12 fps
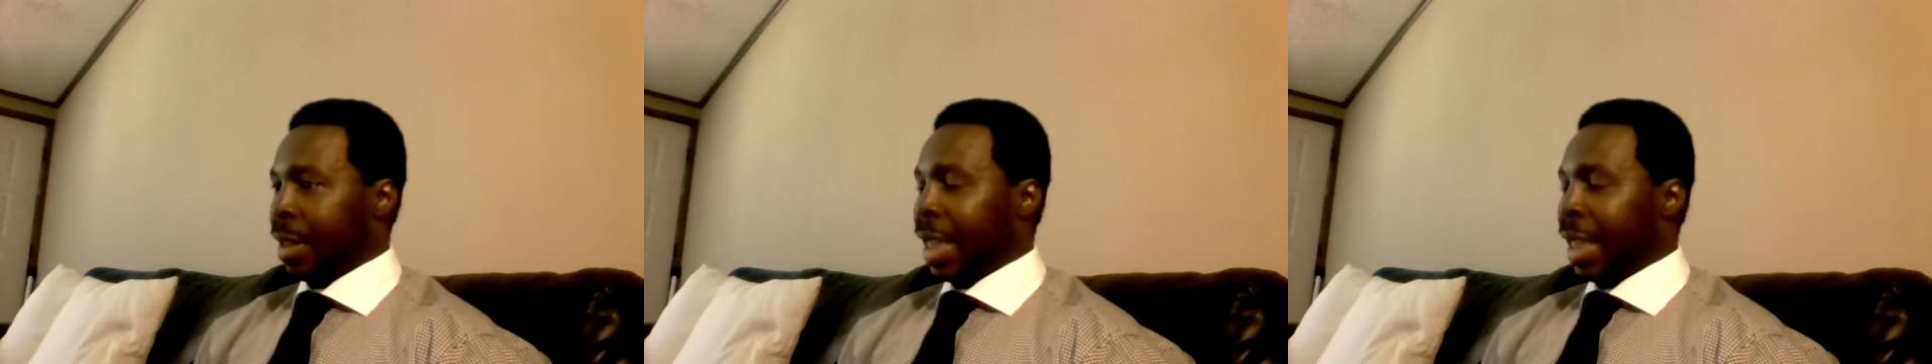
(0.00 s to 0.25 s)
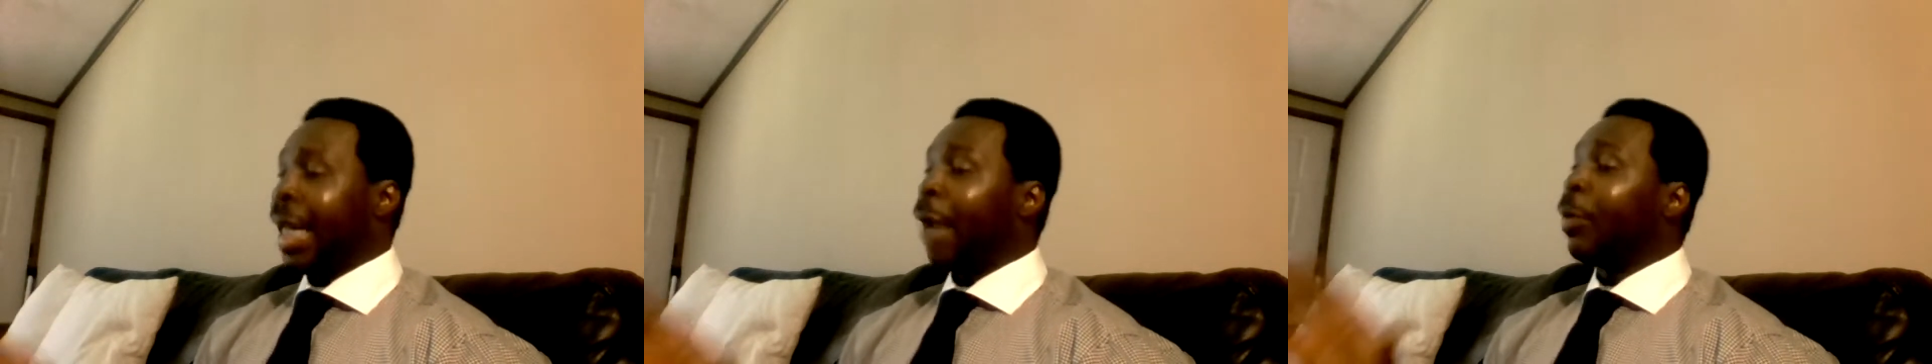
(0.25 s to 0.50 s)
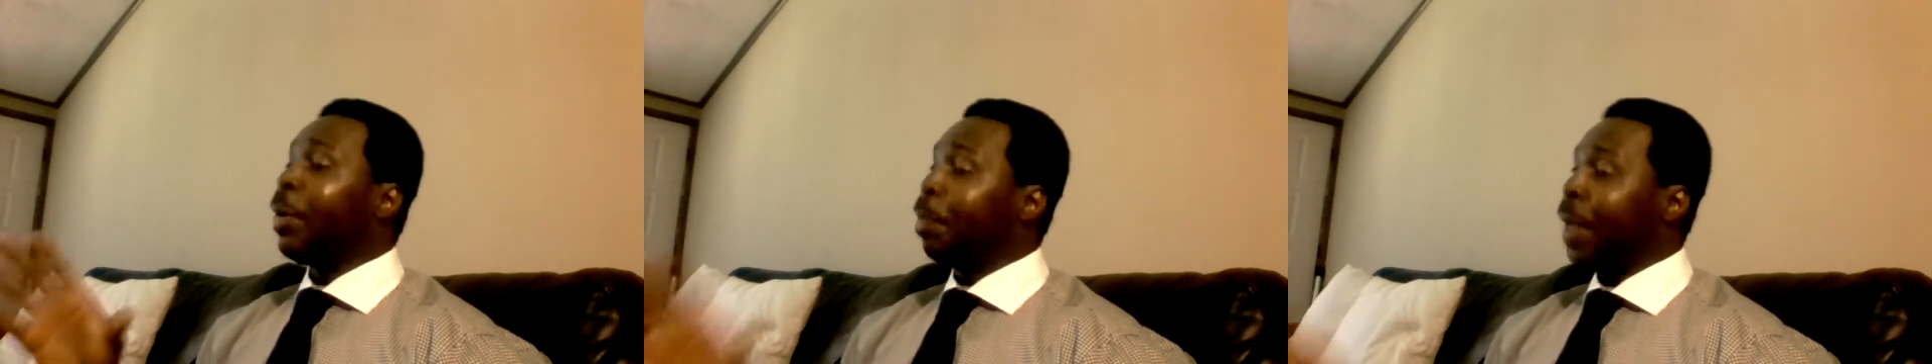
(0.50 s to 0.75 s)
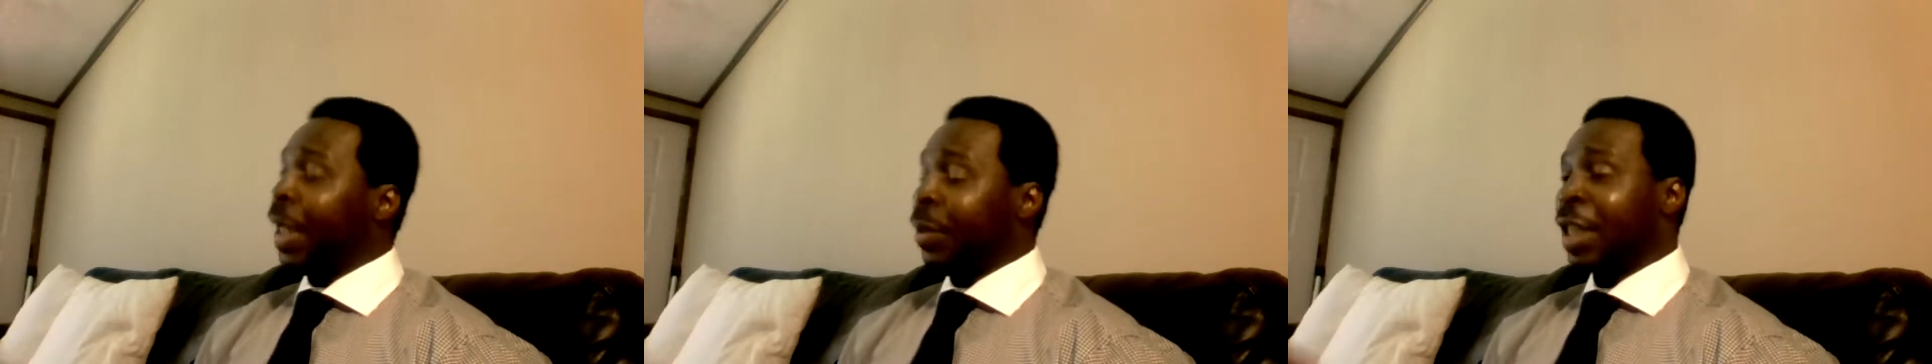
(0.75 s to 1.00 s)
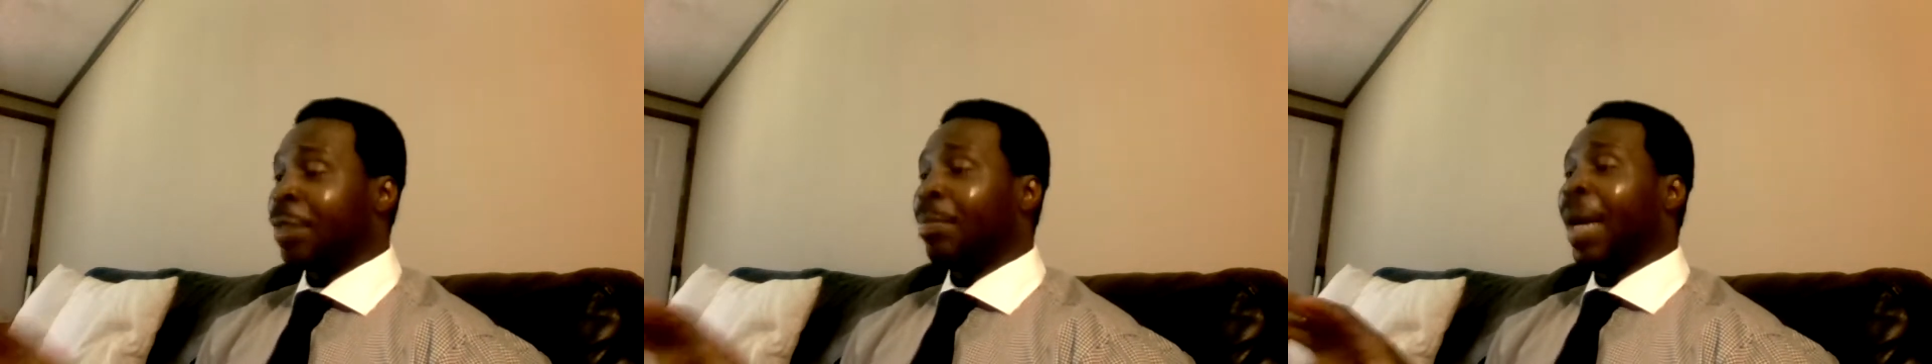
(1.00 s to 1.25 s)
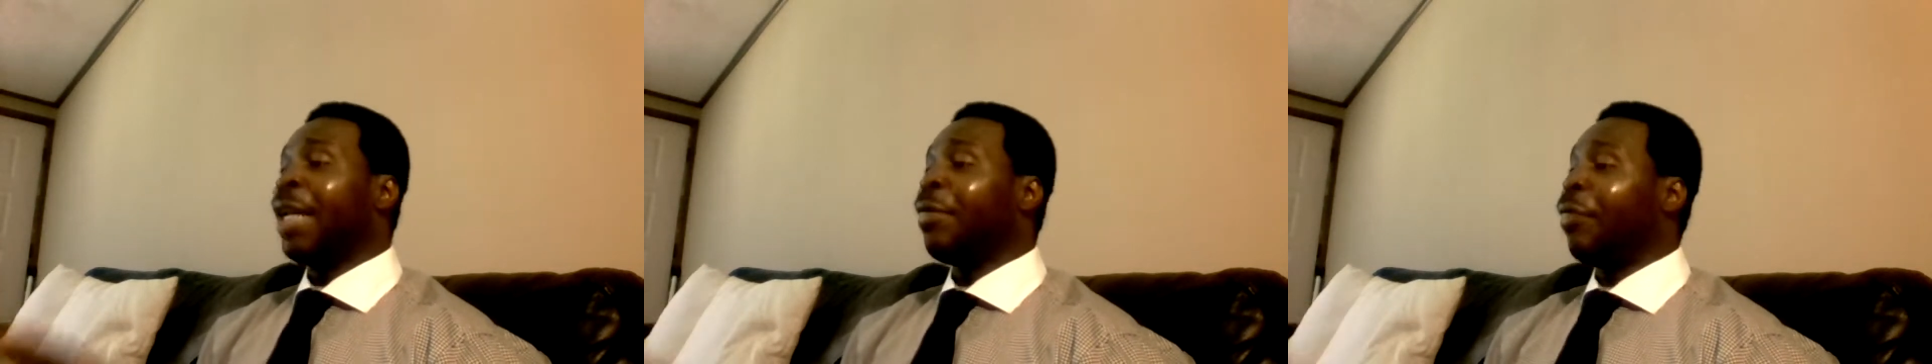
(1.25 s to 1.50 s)
And I repeat, this
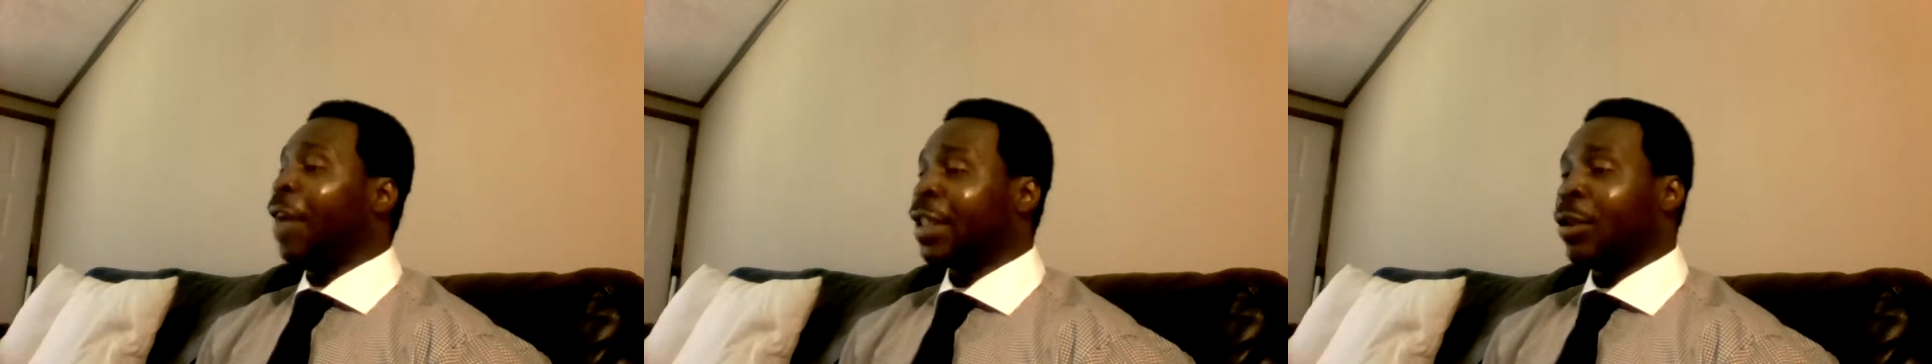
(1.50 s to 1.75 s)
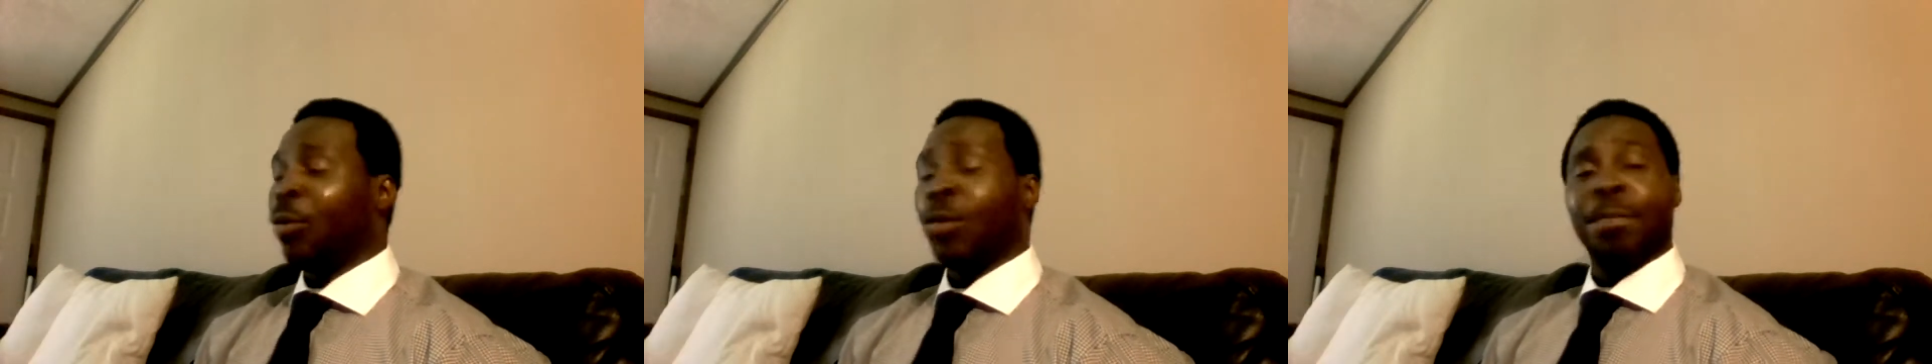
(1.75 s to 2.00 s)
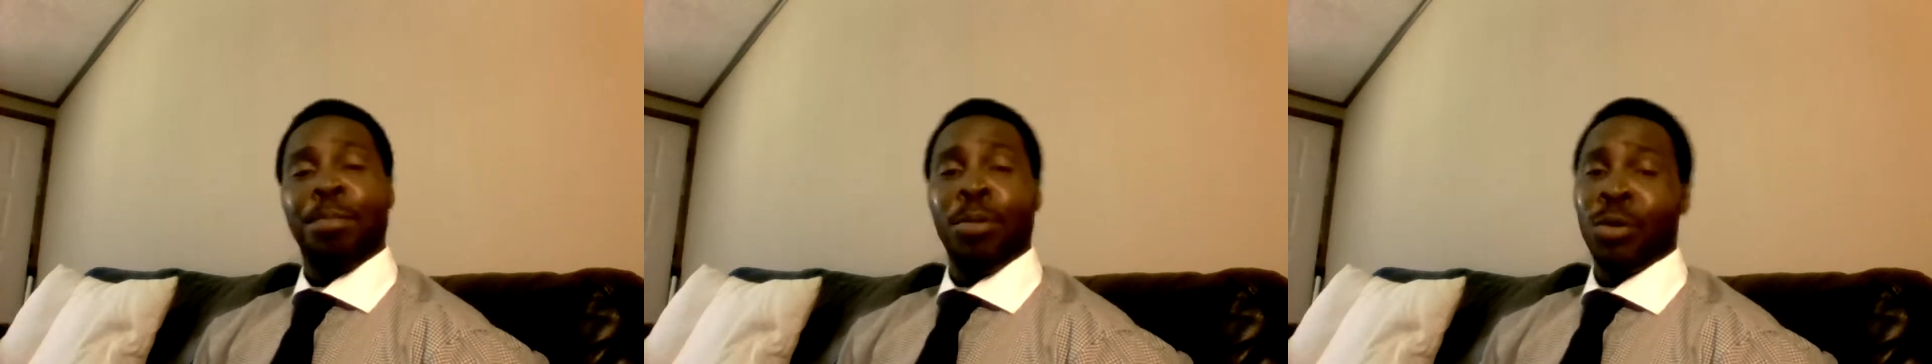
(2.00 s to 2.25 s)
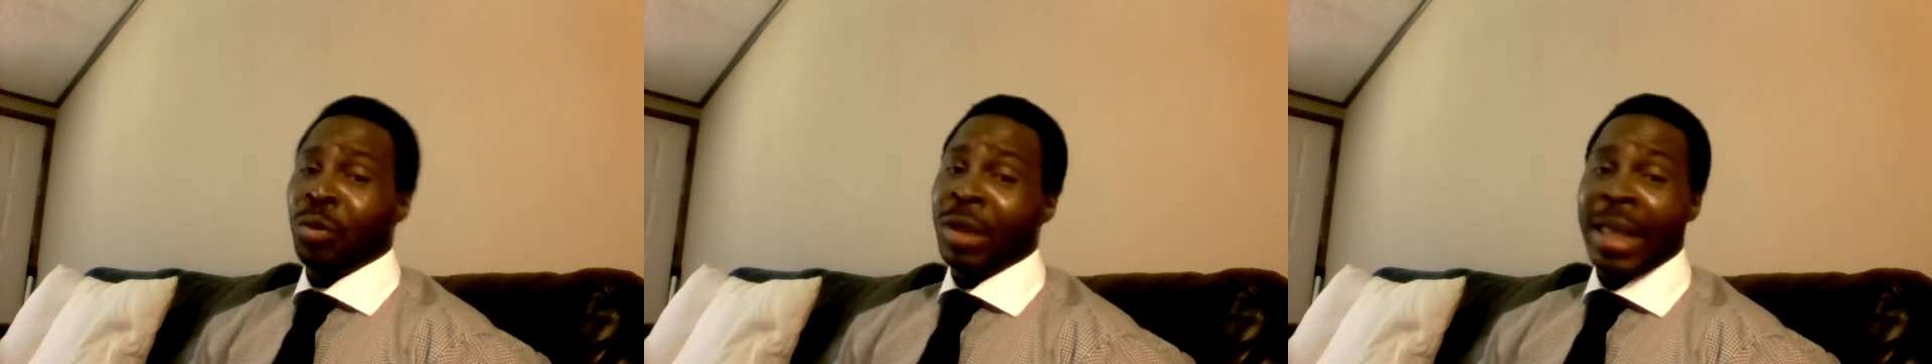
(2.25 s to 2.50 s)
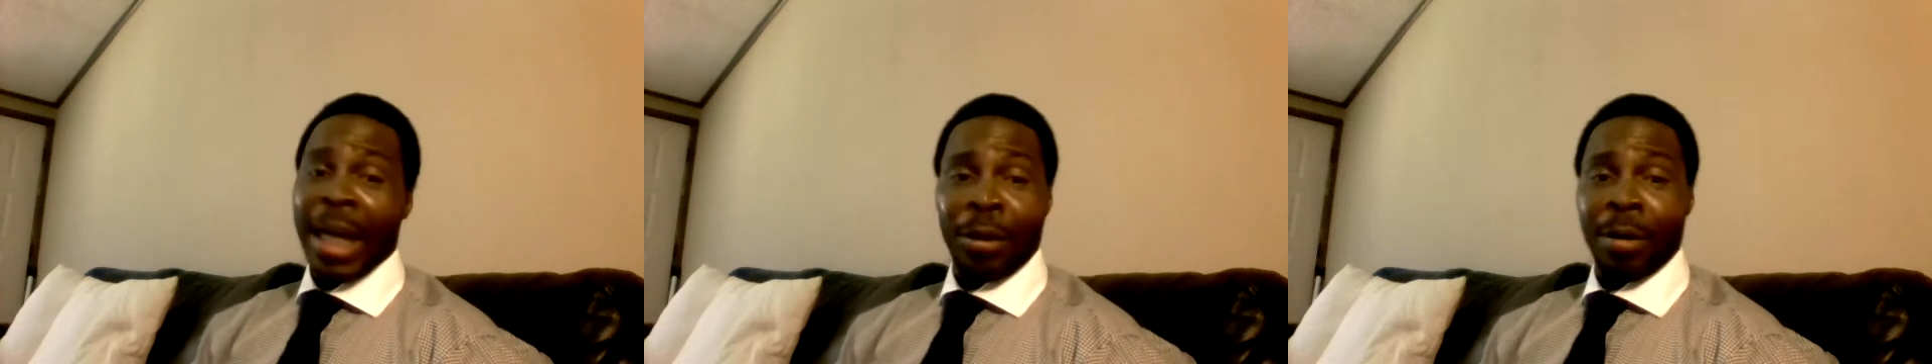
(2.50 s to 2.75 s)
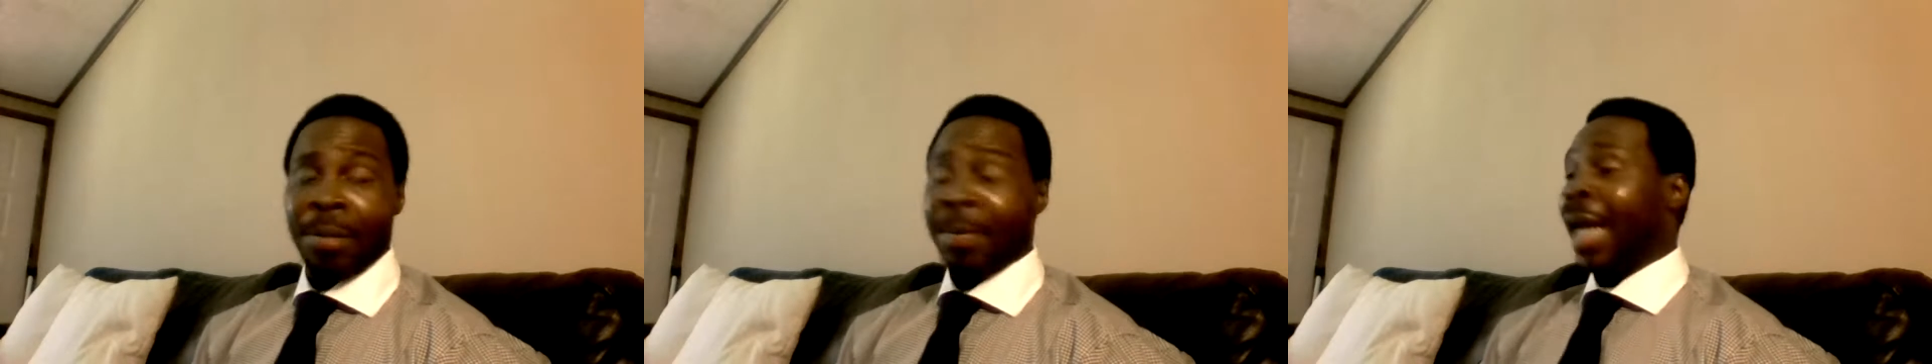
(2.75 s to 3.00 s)
manifesto was put
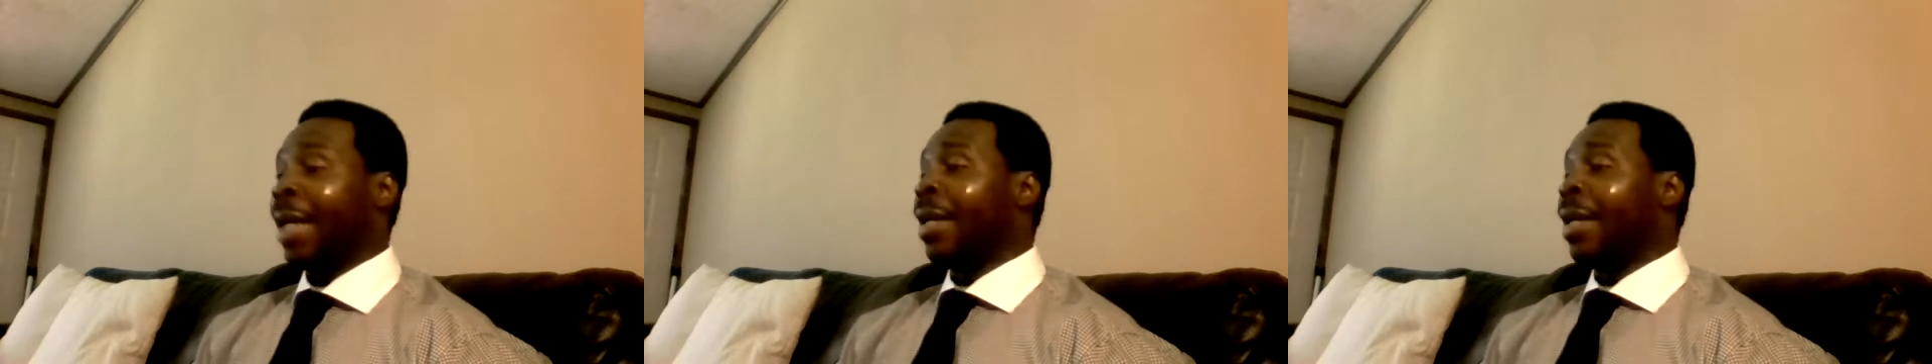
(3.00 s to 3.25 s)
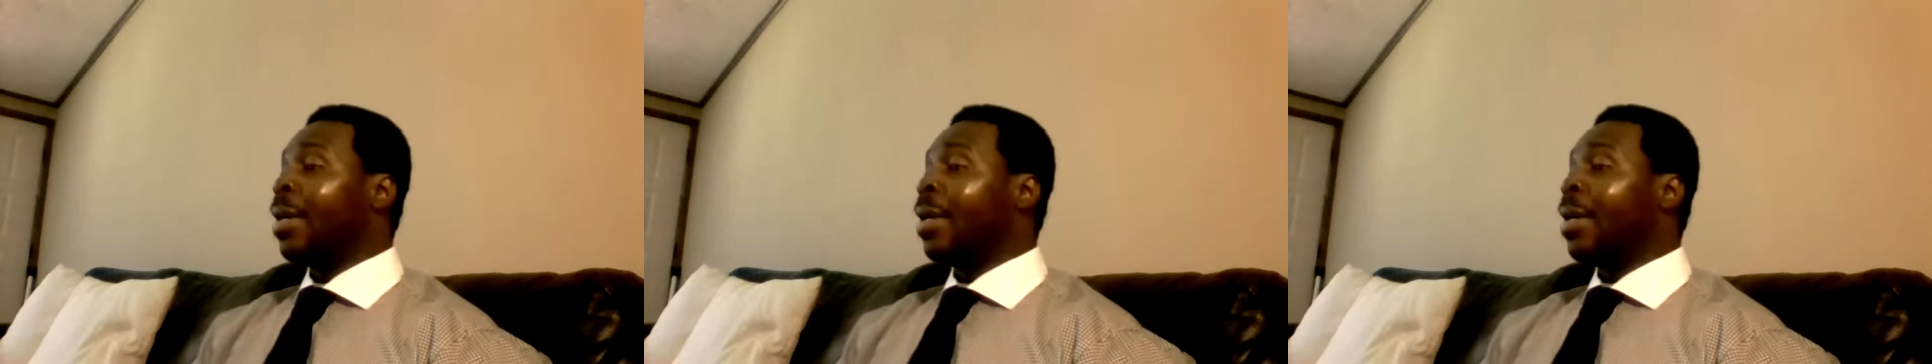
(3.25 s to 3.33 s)
together by